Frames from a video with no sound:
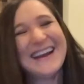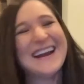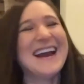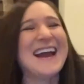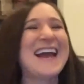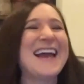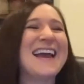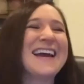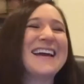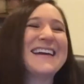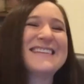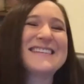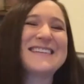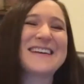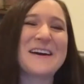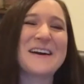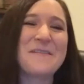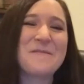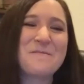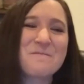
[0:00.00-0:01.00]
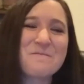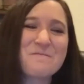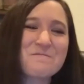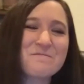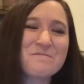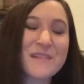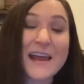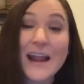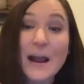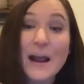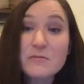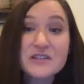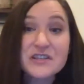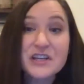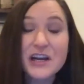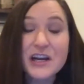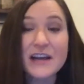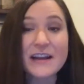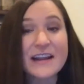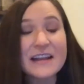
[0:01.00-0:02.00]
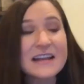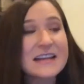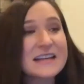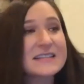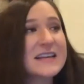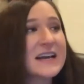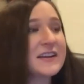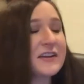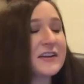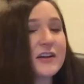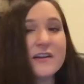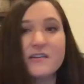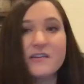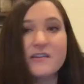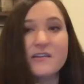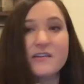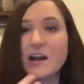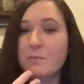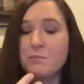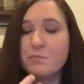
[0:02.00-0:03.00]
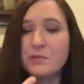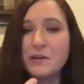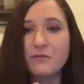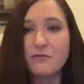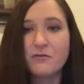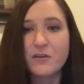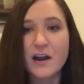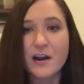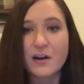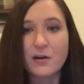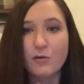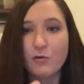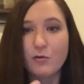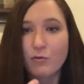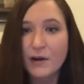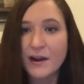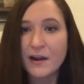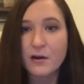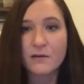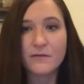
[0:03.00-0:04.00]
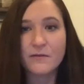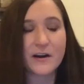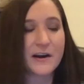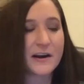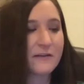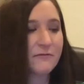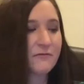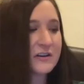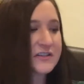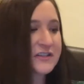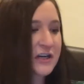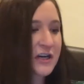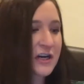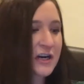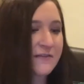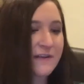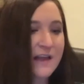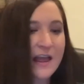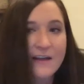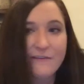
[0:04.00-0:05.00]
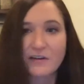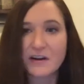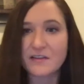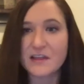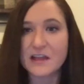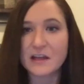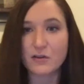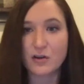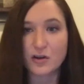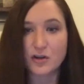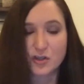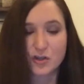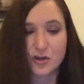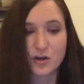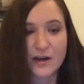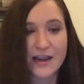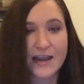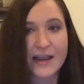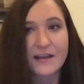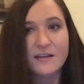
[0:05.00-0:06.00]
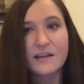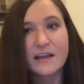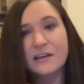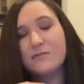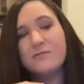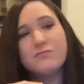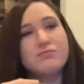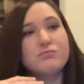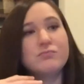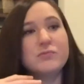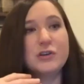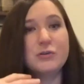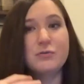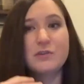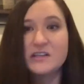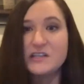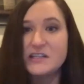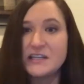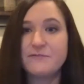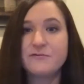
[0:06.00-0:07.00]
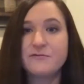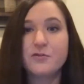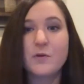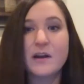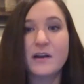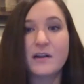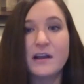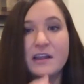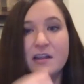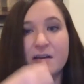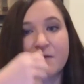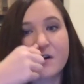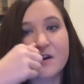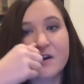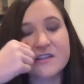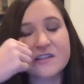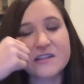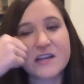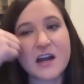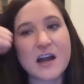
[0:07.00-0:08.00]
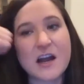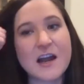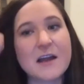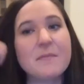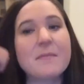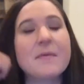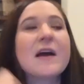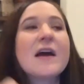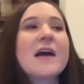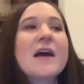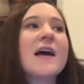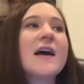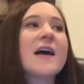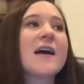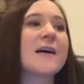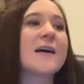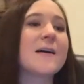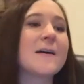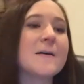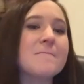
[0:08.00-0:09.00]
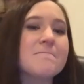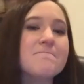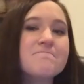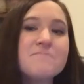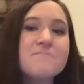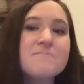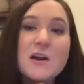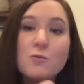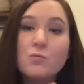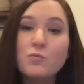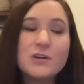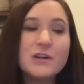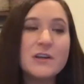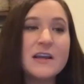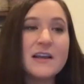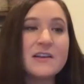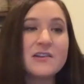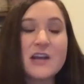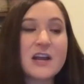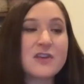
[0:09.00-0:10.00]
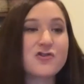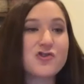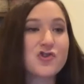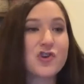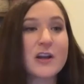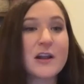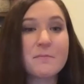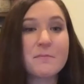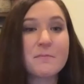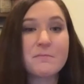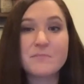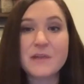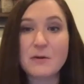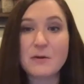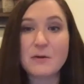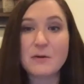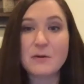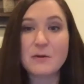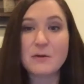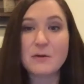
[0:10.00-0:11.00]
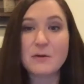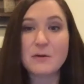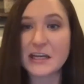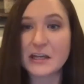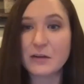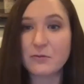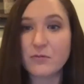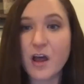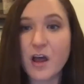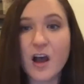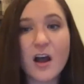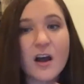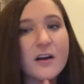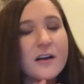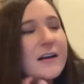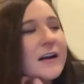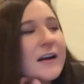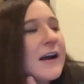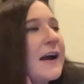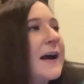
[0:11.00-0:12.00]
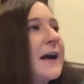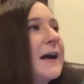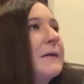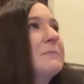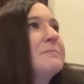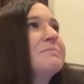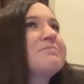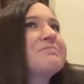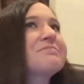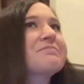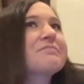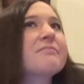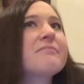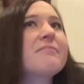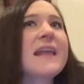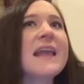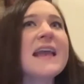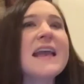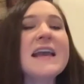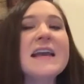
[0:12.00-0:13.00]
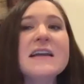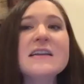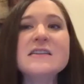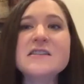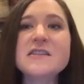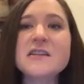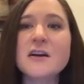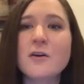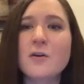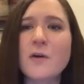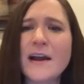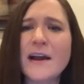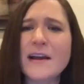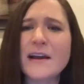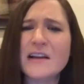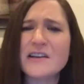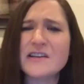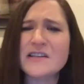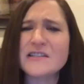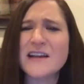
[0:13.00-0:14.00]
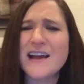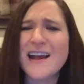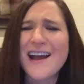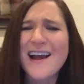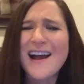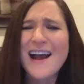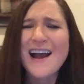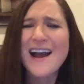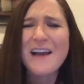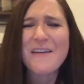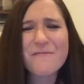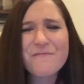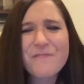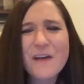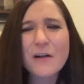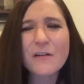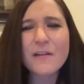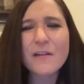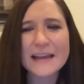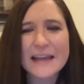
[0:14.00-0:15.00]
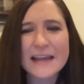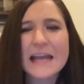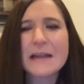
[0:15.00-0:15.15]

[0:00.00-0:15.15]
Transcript: and I was good. And he said, you know, you got you've got a great ovarian reserve. Everything looks great. Like you conceived quickly the first time. Mm-hmm. Um, you know, it, it, shouldn't it was shouldn't take you long. Um, and so I, I just I felt like in